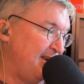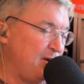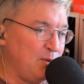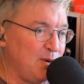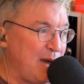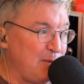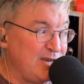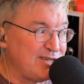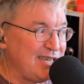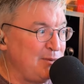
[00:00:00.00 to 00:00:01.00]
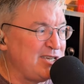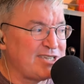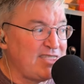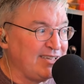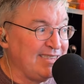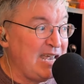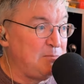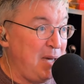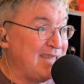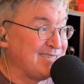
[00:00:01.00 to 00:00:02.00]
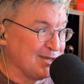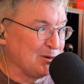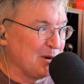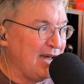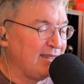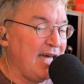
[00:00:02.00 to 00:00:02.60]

Right? We just we just got the late pencil, right?